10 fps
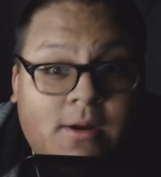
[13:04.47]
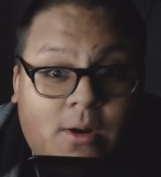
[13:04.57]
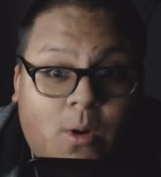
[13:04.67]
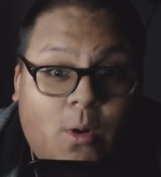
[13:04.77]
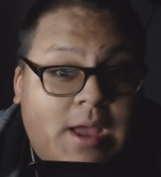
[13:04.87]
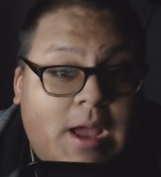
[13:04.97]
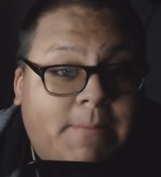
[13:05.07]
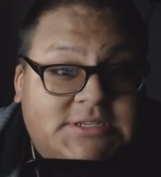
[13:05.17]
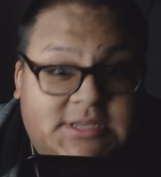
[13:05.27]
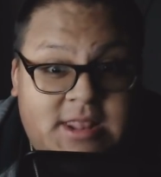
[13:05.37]
Growing
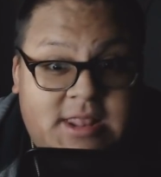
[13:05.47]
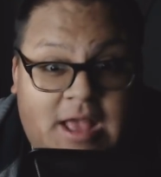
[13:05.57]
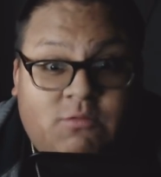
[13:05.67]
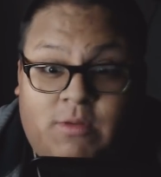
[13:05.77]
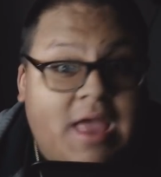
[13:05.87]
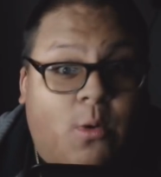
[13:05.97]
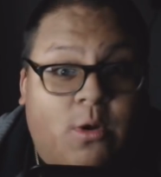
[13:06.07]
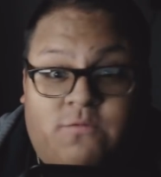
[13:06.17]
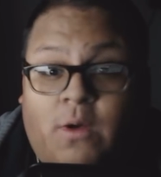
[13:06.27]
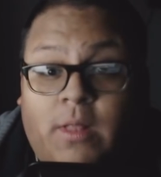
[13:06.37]
up as a kid, that's what I
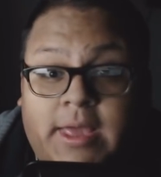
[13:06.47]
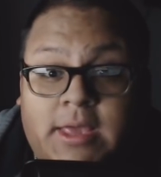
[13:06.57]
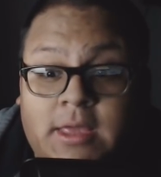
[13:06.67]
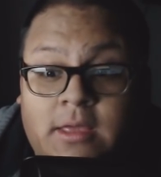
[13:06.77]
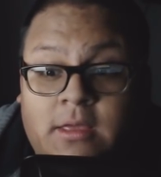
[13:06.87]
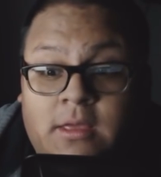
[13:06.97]
always felt like.